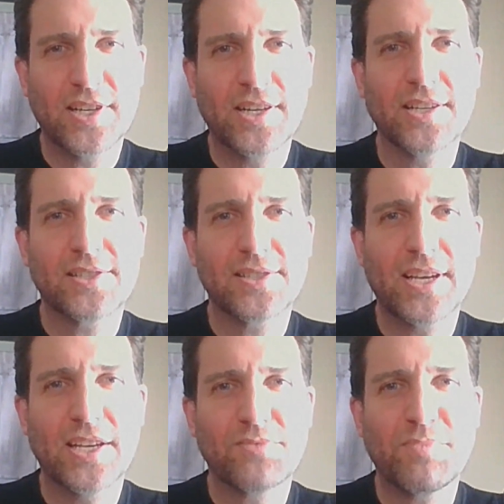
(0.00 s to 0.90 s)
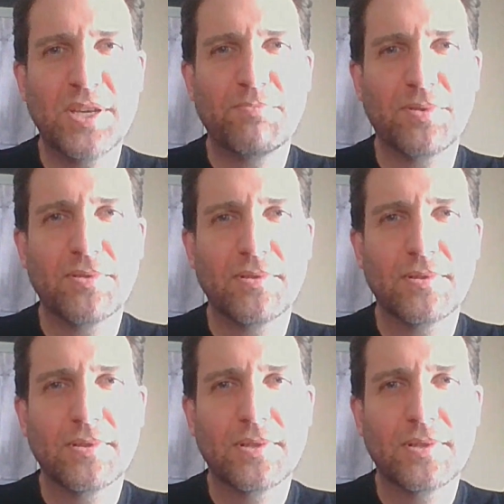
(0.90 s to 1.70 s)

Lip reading: us as people